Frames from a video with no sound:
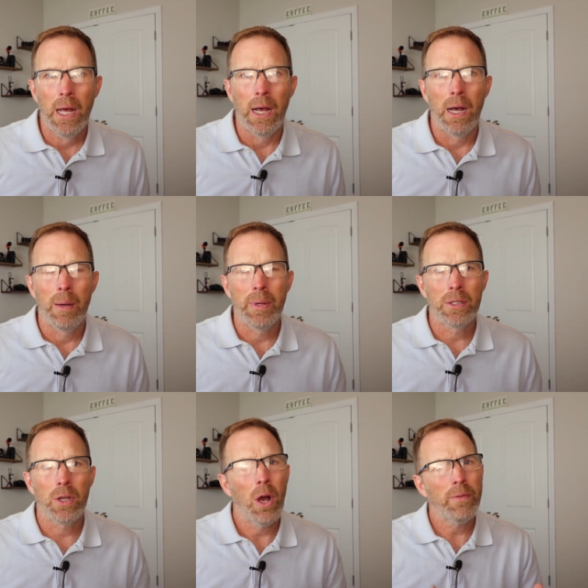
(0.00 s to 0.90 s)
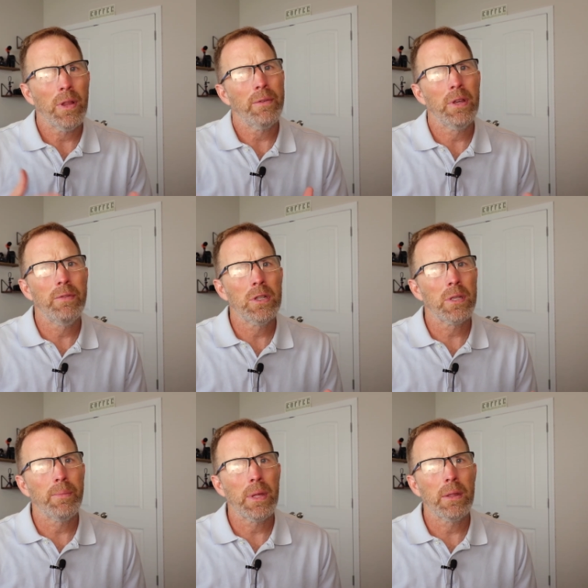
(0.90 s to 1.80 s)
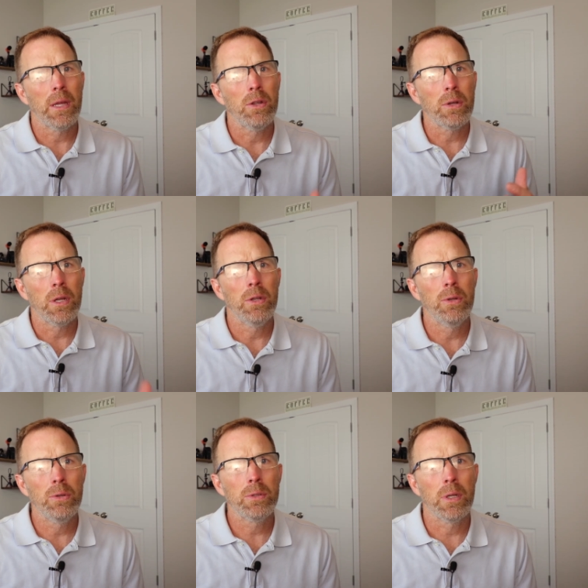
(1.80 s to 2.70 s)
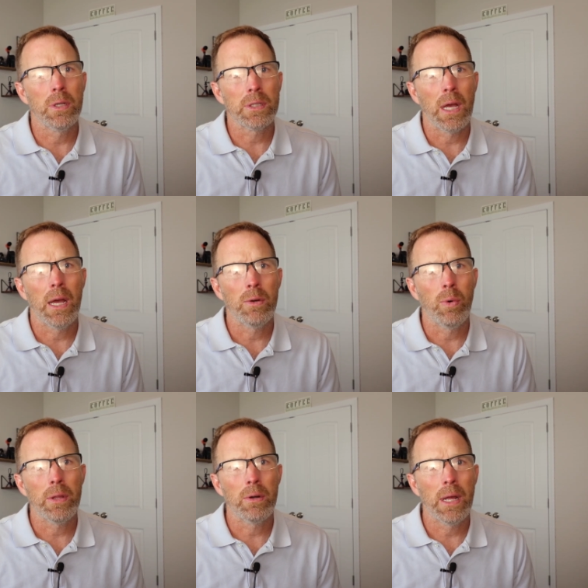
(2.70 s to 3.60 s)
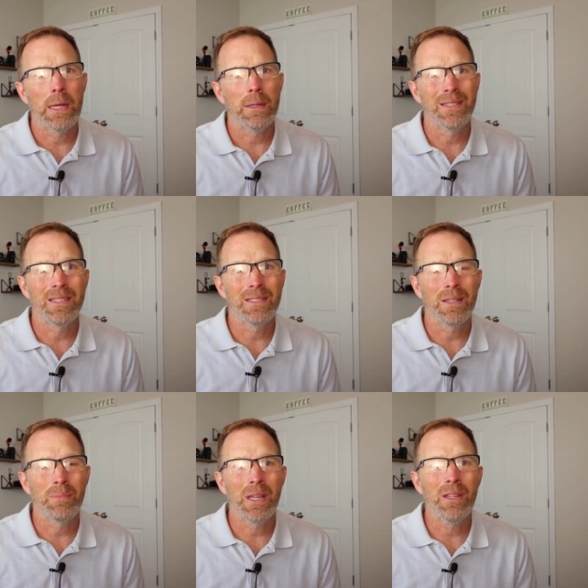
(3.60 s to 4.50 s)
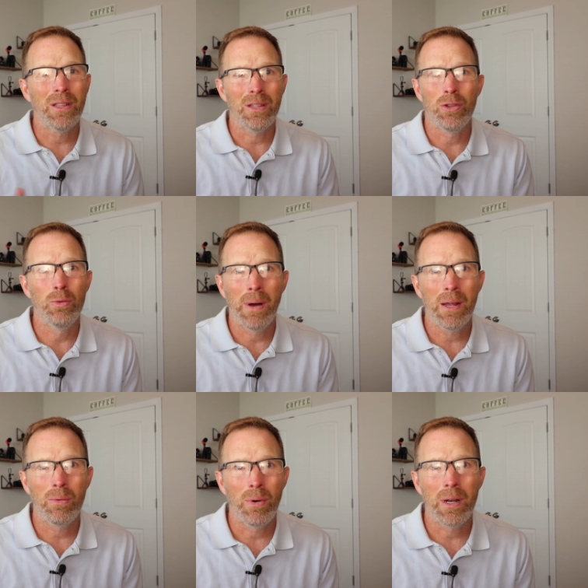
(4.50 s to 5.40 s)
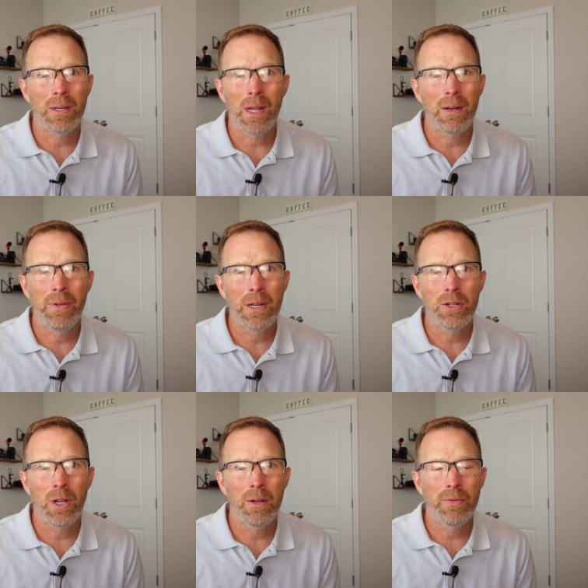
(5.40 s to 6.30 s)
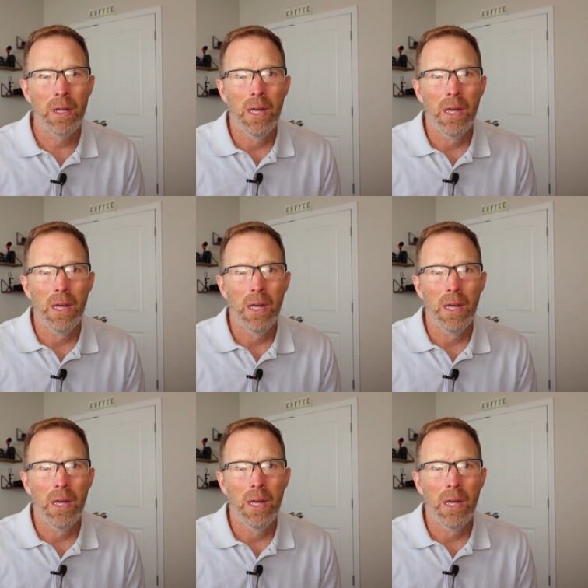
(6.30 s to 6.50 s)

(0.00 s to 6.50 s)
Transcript: And so hopefully I've given you something that you can use to decide whether or not this is something you might want to take advantage of.